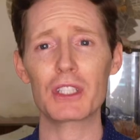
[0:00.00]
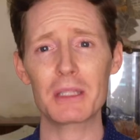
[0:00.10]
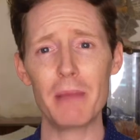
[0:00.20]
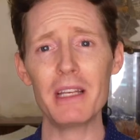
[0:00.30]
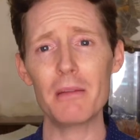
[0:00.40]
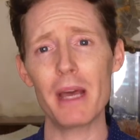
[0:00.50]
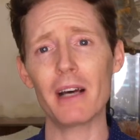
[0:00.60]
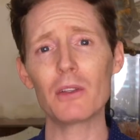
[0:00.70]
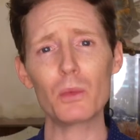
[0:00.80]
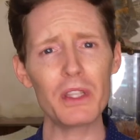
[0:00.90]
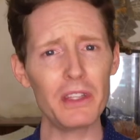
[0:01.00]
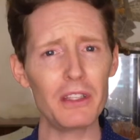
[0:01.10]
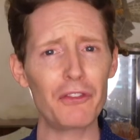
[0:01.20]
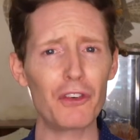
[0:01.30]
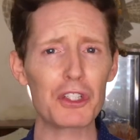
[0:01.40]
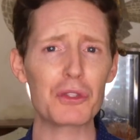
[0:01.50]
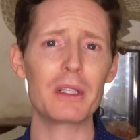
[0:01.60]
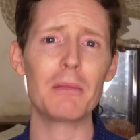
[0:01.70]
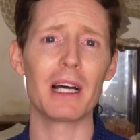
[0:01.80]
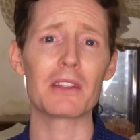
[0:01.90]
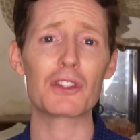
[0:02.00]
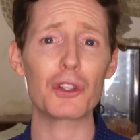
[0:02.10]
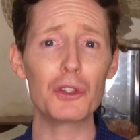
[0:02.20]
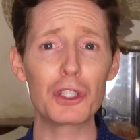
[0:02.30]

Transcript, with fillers: spend amount amount within the first three months so you